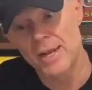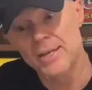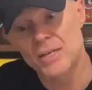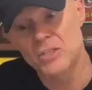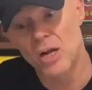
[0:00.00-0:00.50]

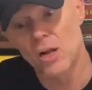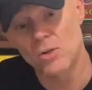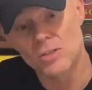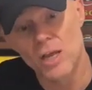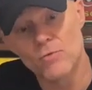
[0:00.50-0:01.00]
Nick
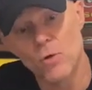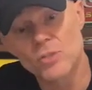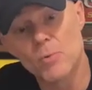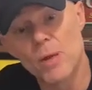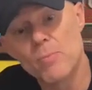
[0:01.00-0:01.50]
Charles have
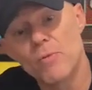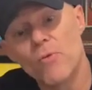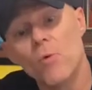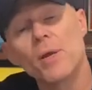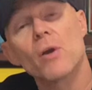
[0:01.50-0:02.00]
also been
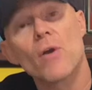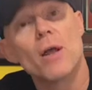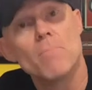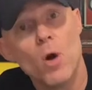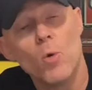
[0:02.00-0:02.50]
performing
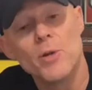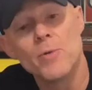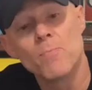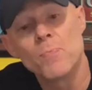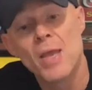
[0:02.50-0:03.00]
around Melbourne